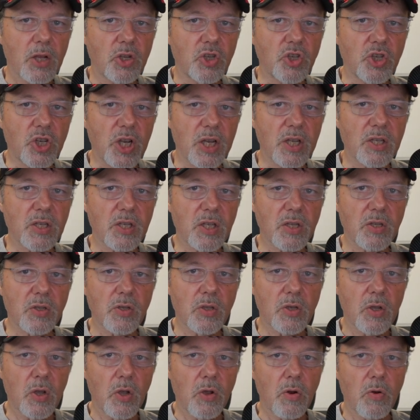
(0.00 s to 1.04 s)

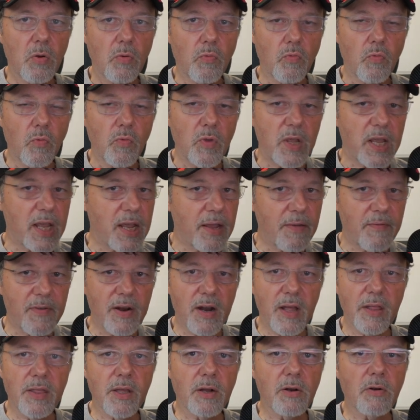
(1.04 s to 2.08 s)
Jesus,
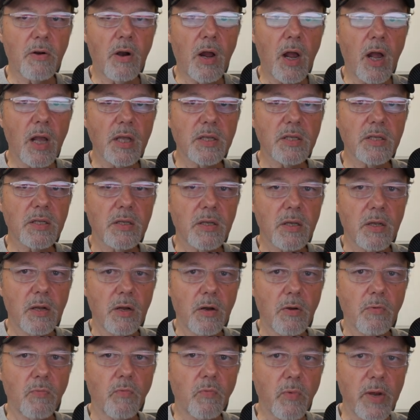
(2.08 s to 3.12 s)
even on the cross,
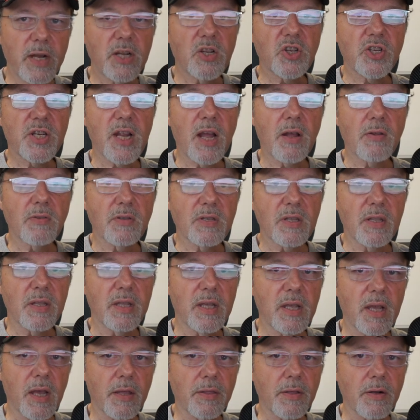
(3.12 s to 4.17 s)
reached out to
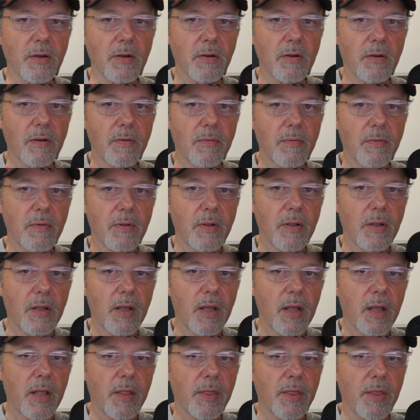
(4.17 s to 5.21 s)
the other,
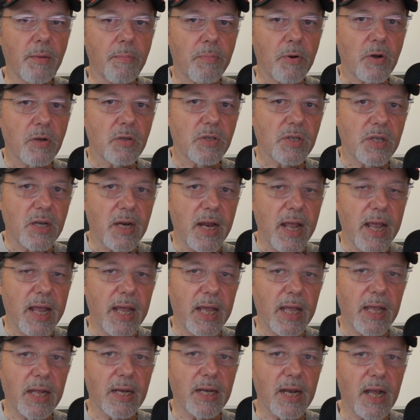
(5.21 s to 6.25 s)
the person
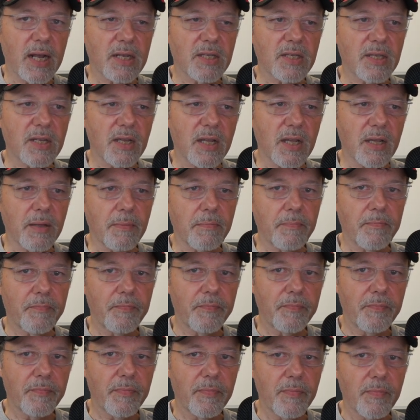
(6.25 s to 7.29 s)
hanging next to him.
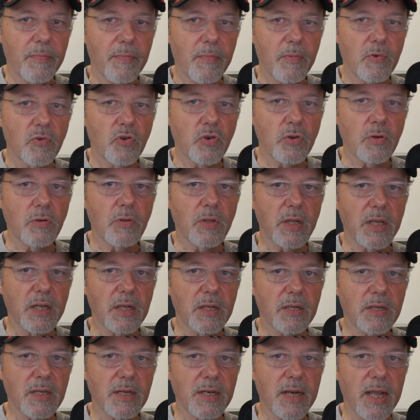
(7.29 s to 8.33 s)

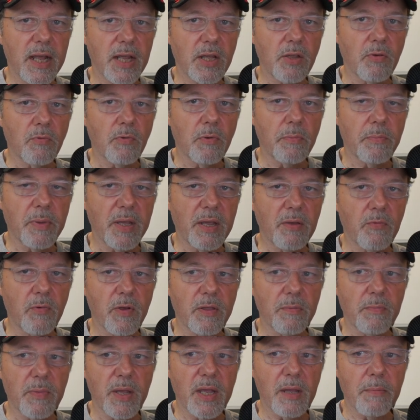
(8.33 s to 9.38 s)
"Truly, today you will be
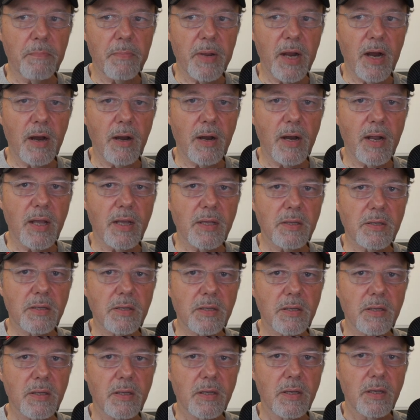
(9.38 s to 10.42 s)
with me in paradise."